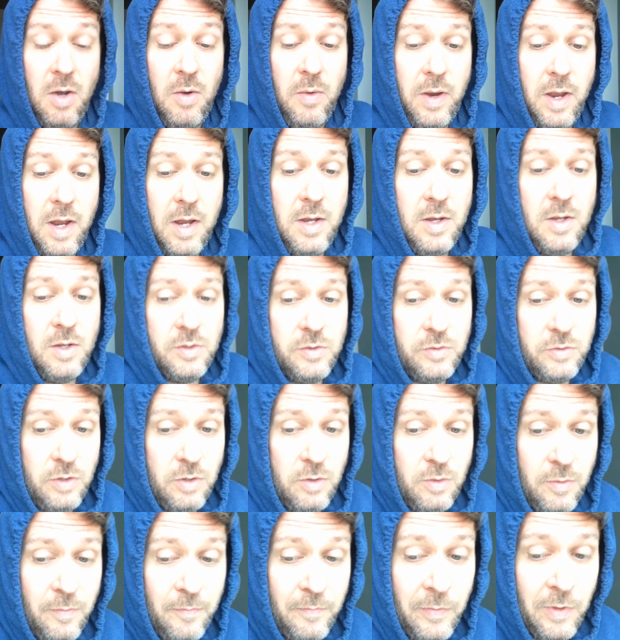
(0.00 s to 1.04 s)
Okay,
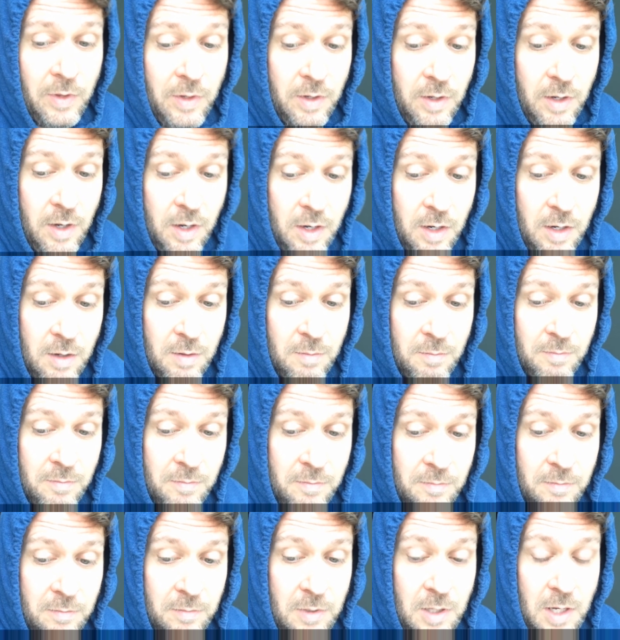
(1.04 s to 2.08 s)
so,
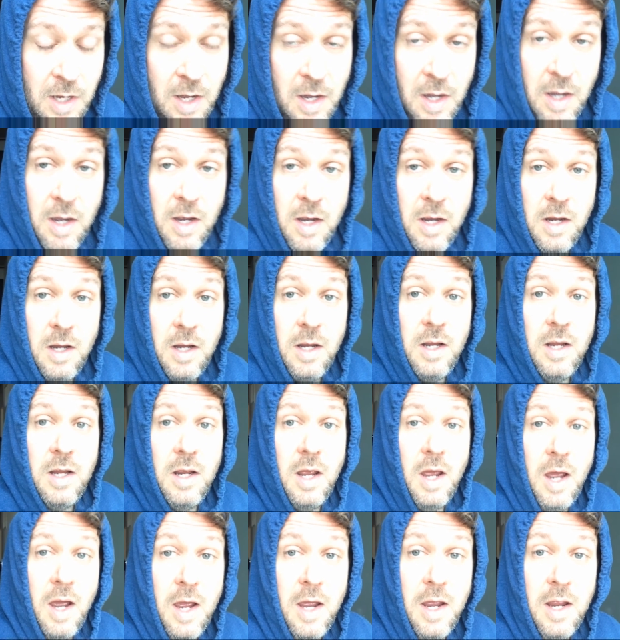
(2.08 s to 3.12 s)
yeah,
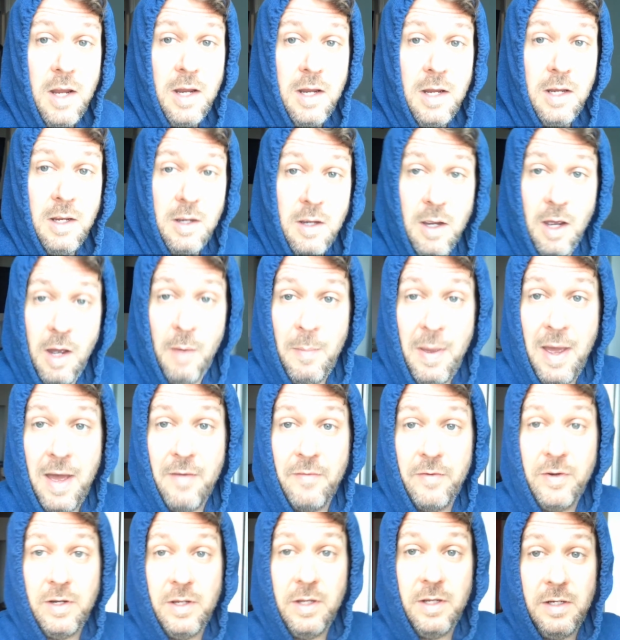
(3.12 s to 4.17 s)
I'm
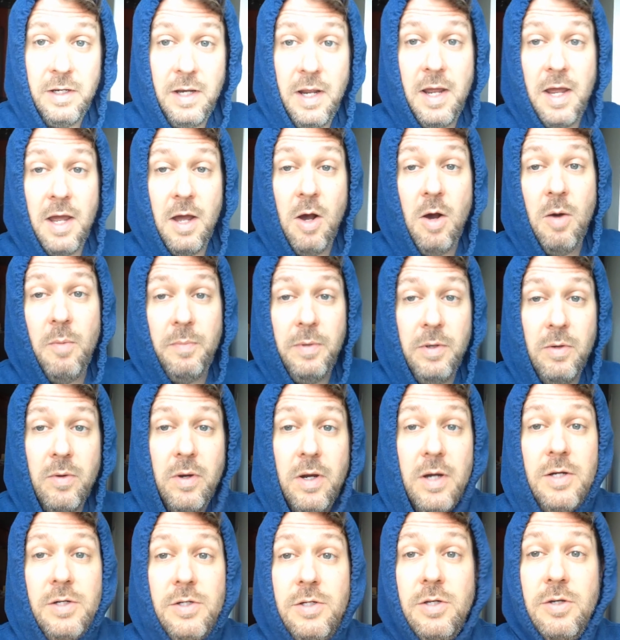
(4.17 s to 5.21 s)
having a good day. I hope you
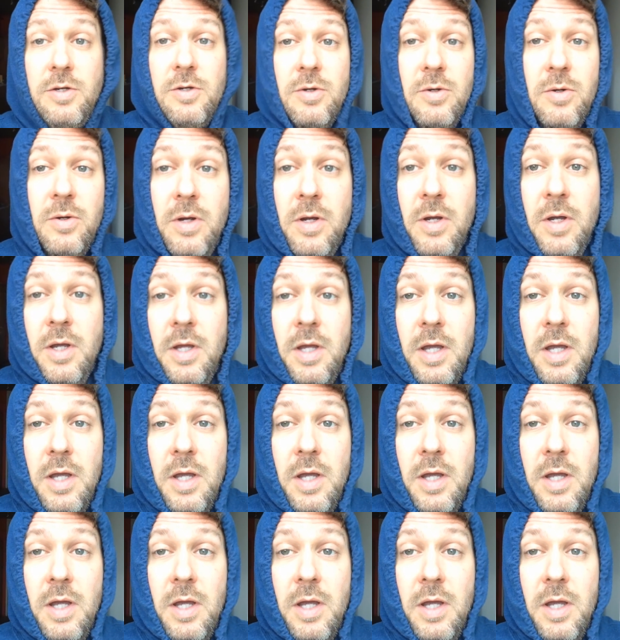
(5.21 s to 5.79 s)
are too.